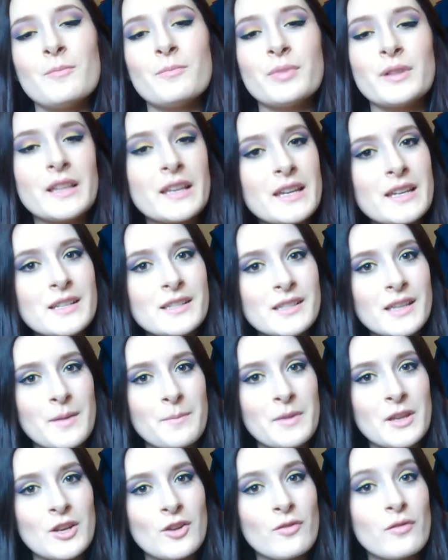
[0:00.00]
please let
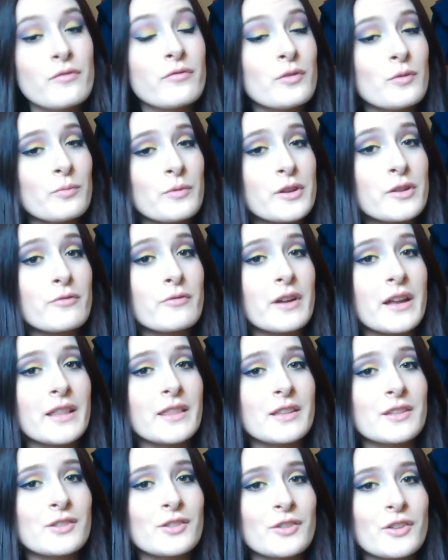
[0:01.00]
me know if you recreate
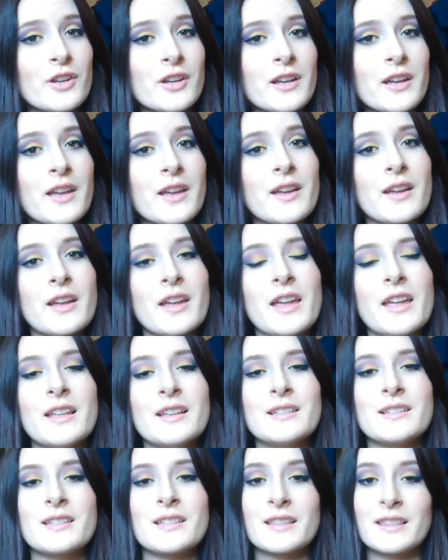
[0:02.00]
this look,
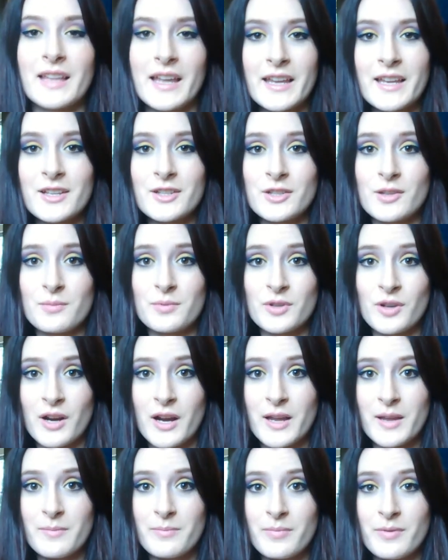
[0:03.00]
and like and
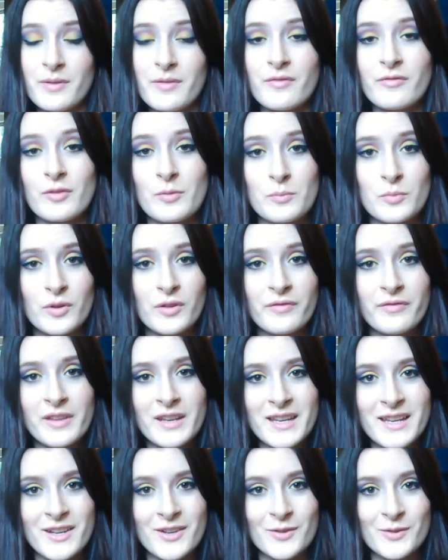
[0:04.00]
subscribe for more
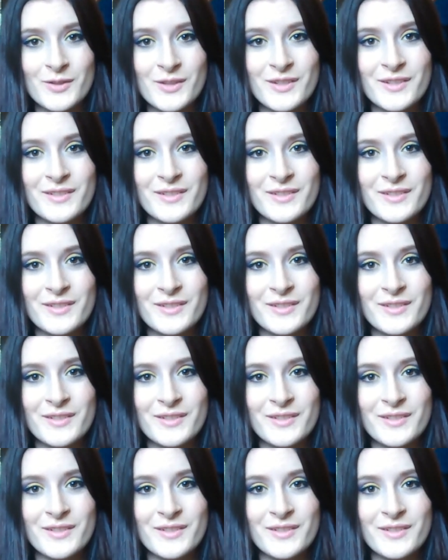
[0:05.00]
videos.